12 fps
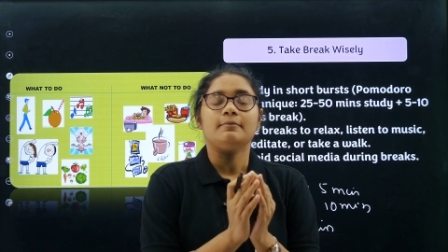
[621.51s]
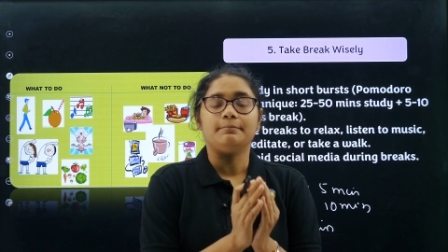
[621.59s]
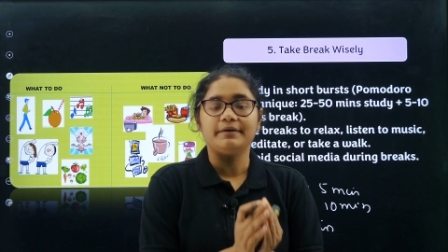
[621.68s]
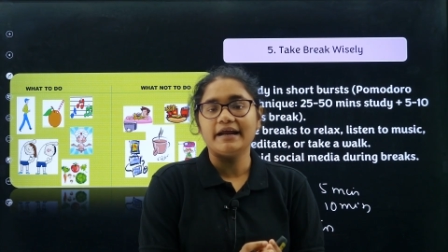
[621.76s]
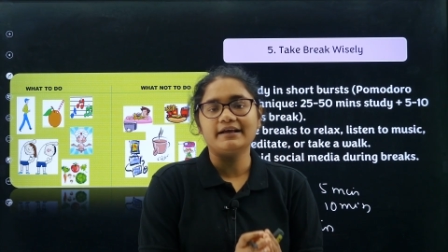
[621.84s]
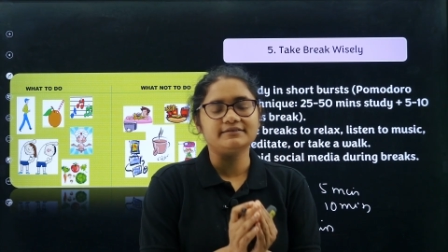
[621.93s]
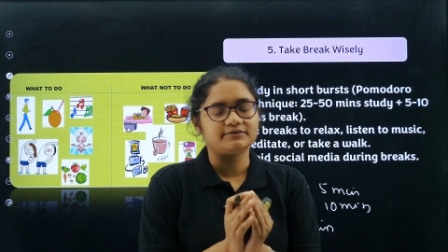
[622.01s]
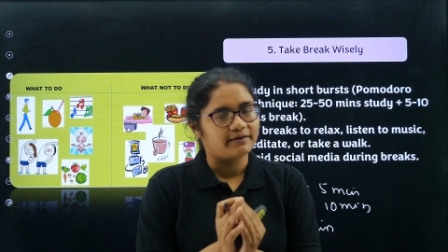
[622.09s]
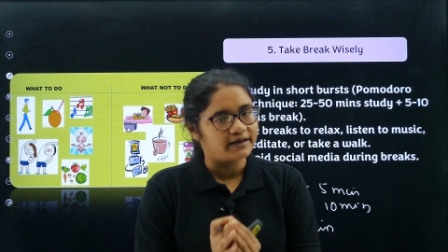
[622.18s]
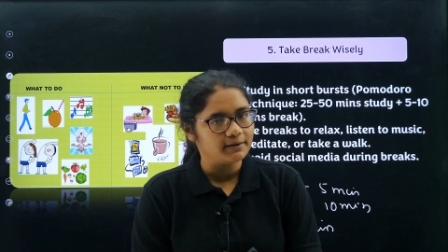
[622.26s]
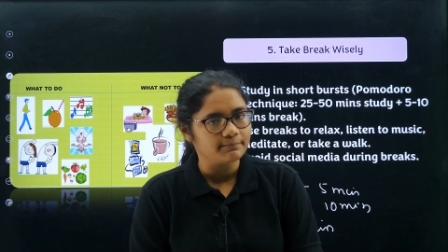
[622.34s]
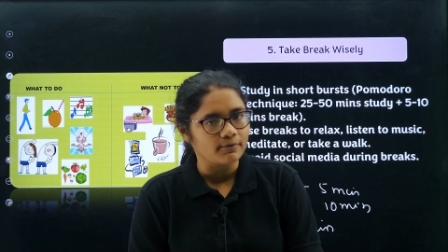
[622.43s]
Break is
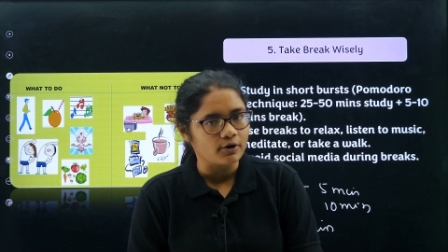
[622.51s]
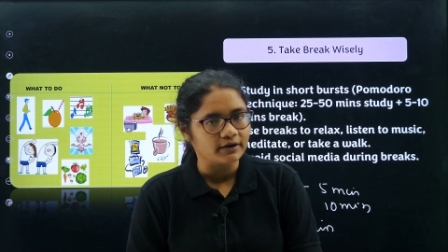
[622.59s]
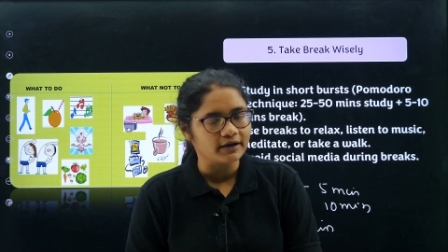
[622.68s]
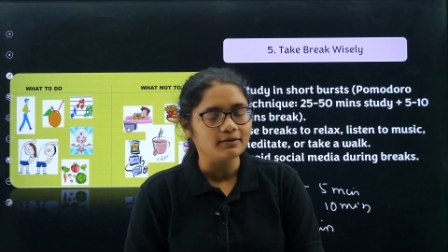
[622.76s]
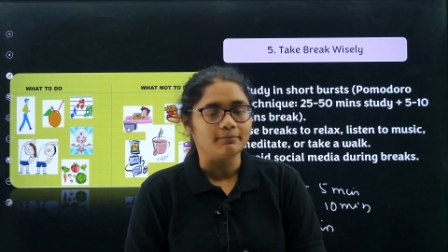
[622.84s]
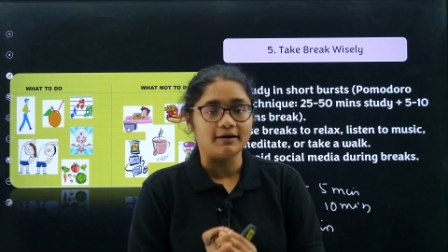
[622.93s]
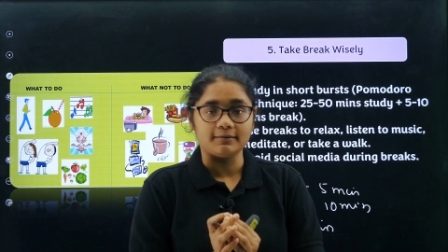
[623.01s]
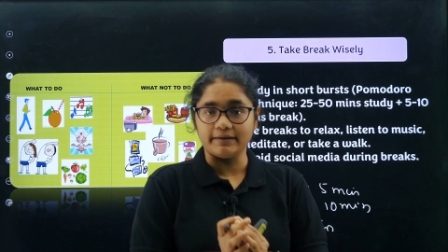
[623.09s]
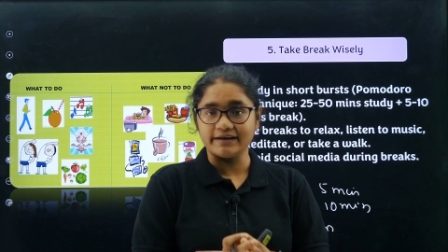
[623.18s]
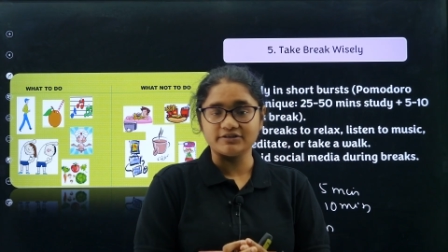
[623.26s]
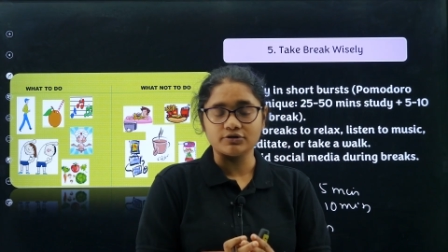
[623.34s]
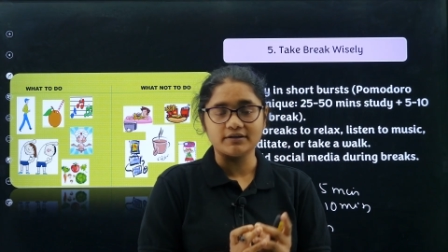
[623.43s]
very important, but
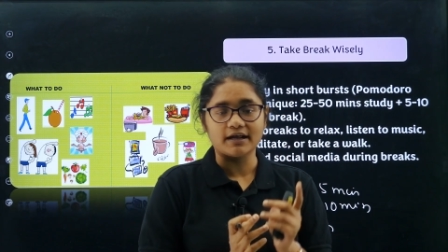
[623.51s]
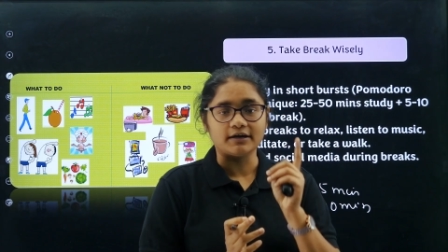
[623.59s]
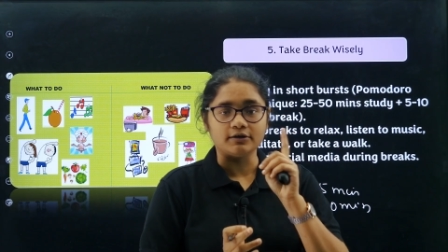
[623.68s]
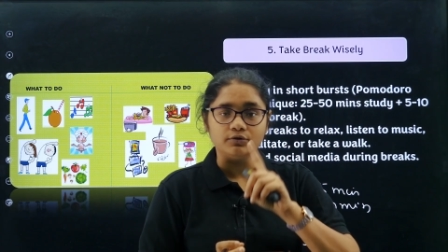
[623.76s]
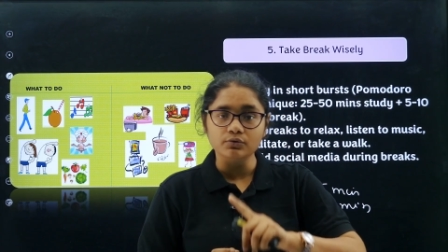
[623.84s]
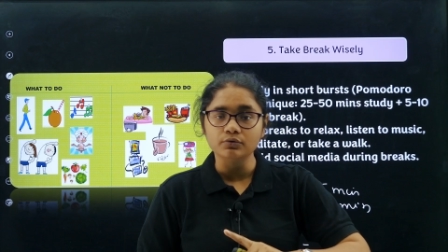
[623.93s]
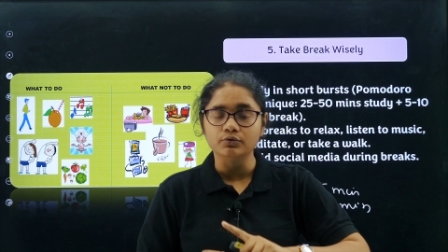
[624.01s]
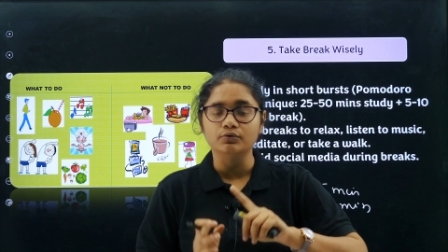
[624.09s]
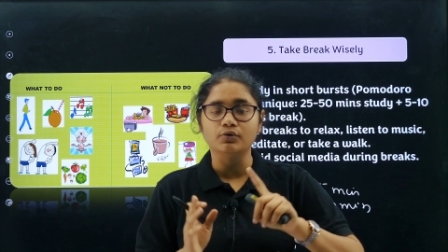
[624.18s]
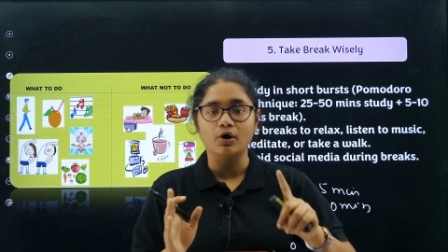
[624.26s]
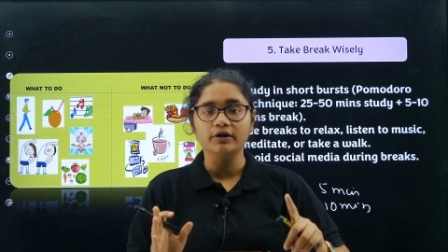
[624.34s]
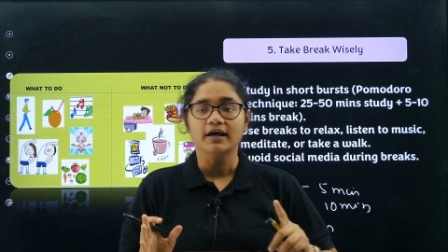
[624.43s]
make sure that you do
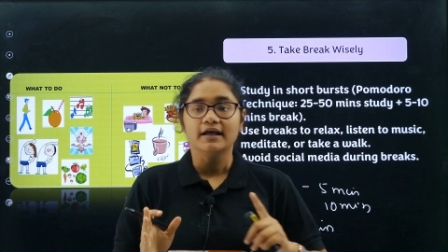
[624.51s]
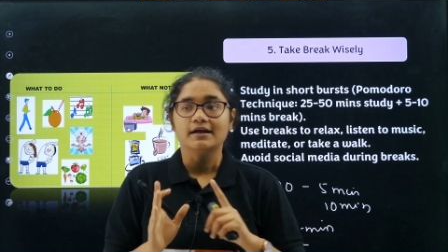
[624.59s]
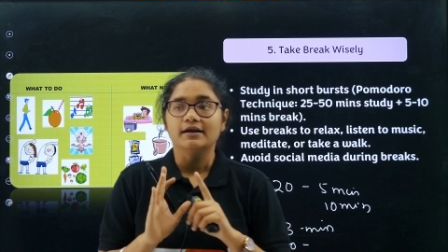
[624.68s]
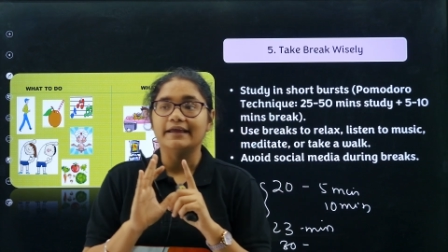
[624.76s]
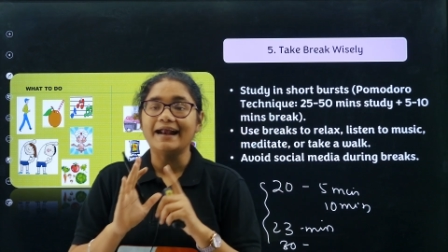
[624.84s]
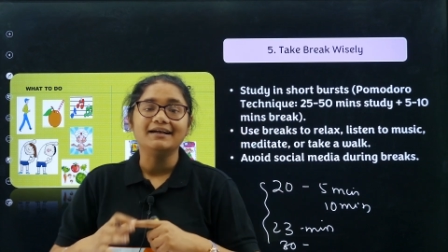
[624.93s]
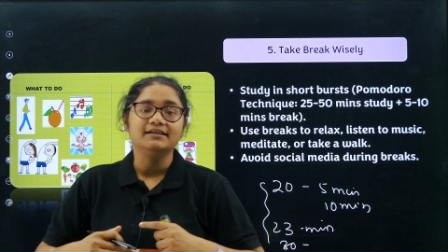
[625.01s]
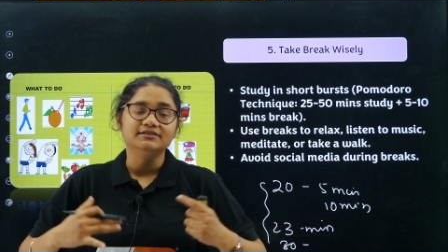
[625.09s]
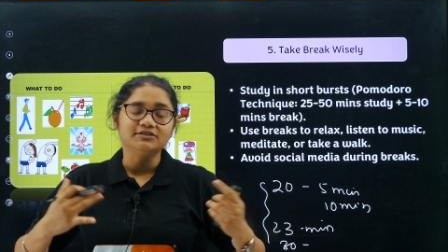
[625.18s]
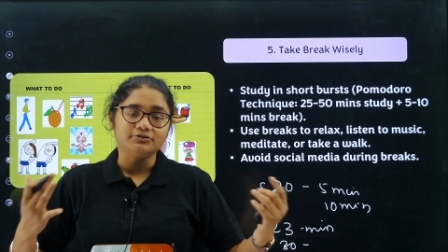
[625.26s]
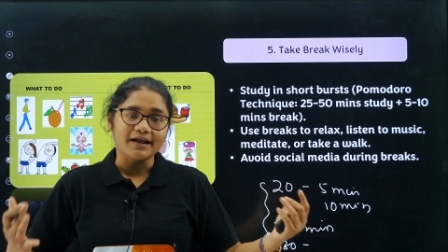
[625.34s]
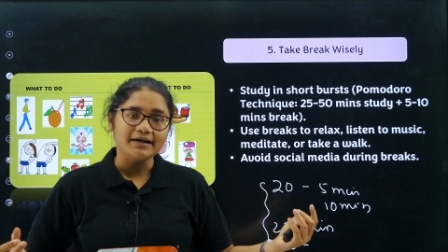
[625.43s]
not get
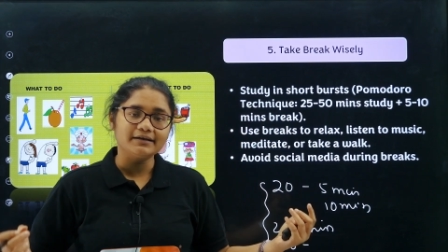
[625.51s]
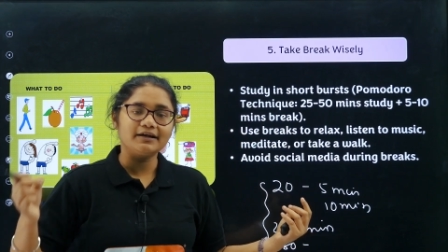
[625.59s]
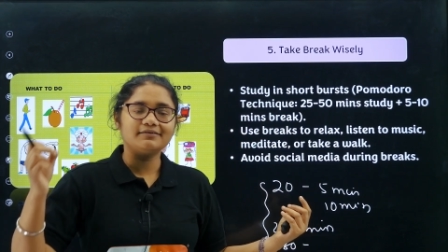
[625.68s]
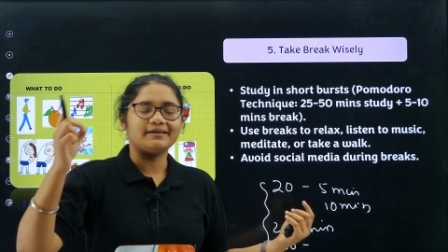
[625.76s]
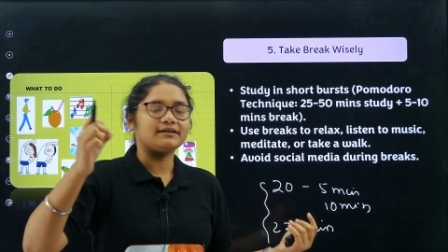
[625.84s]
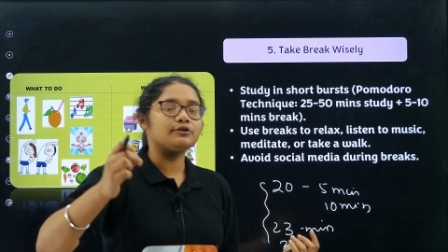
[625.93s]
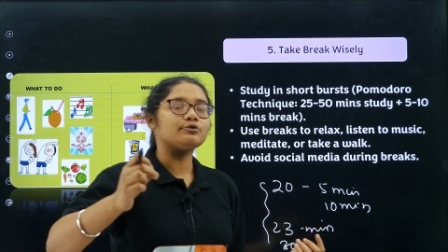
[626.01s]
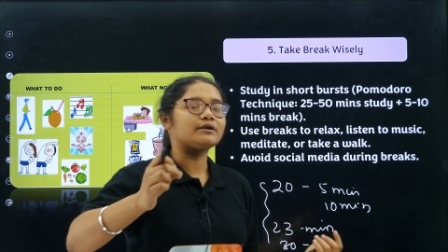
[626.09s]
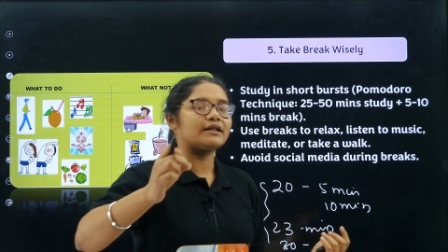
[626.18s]
distracted when you